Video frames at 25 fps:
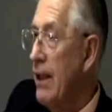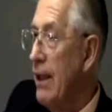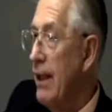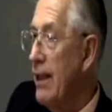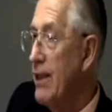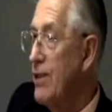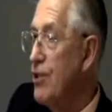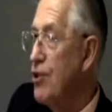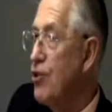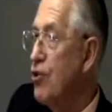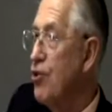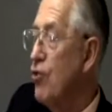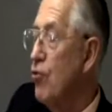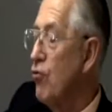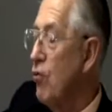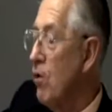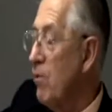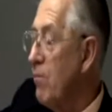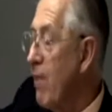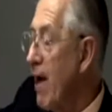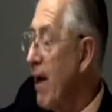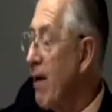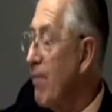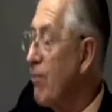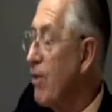It's to
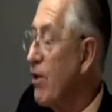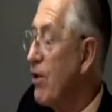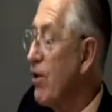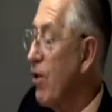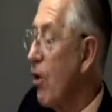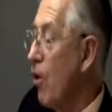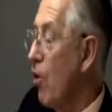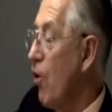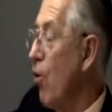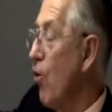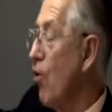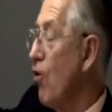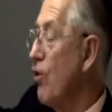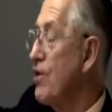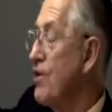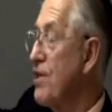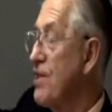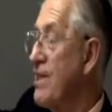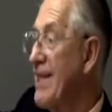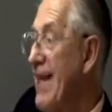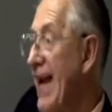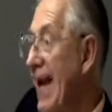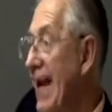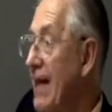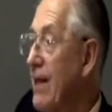remember the Lord's
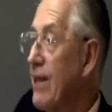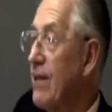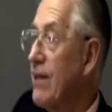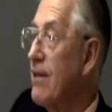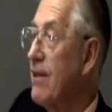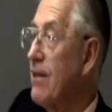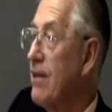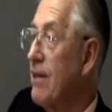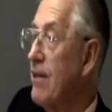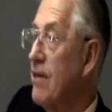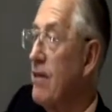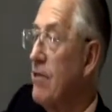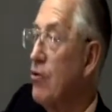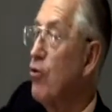death,